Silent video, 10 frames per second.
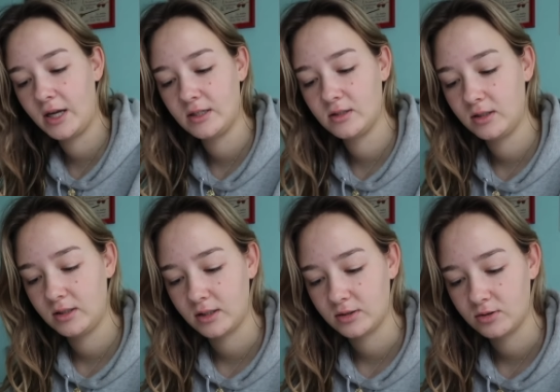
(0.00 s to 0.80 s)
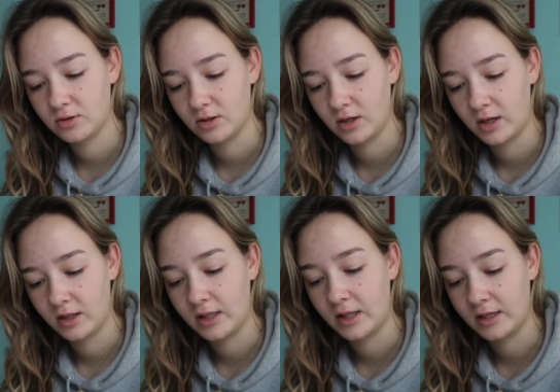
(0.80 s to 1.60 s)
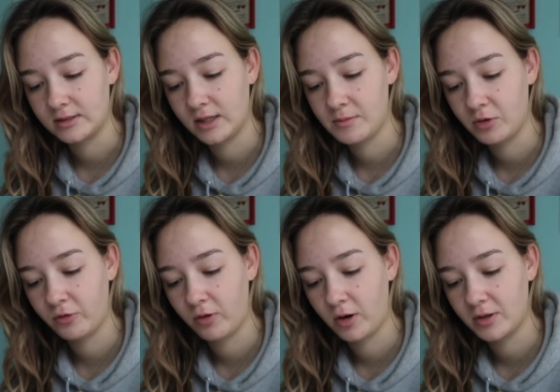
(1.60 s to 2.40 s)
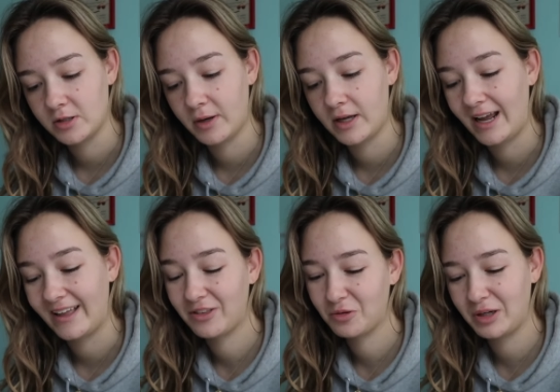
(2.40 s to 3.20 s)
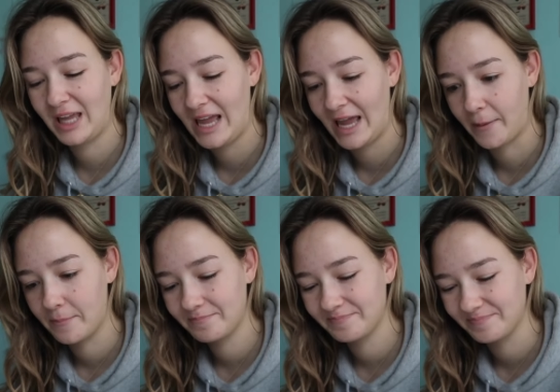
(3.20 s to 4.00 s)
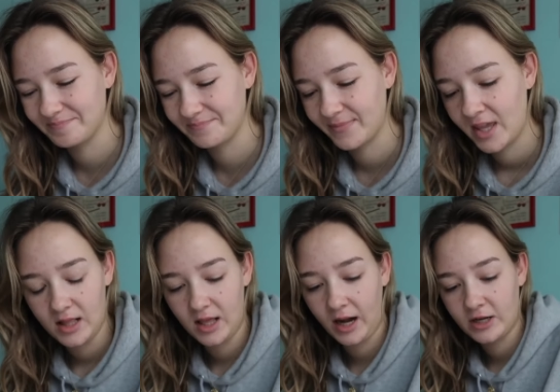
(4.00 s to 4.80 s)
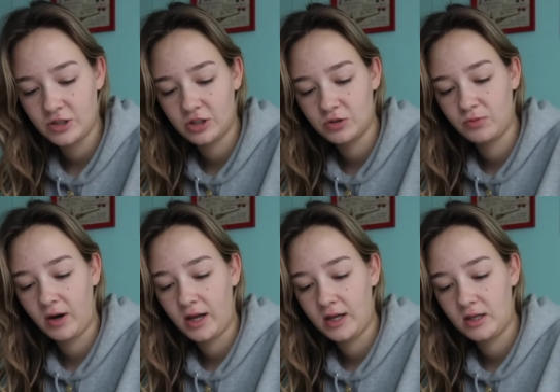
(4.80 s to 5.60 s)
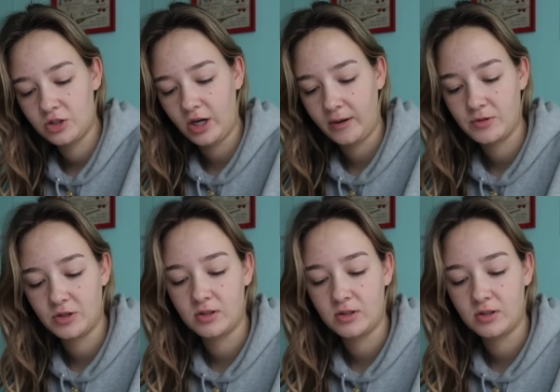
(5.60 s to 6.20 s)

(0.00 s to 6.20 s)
eighteen yesterday, like last night before I went to bed at three A M And then I just read chapter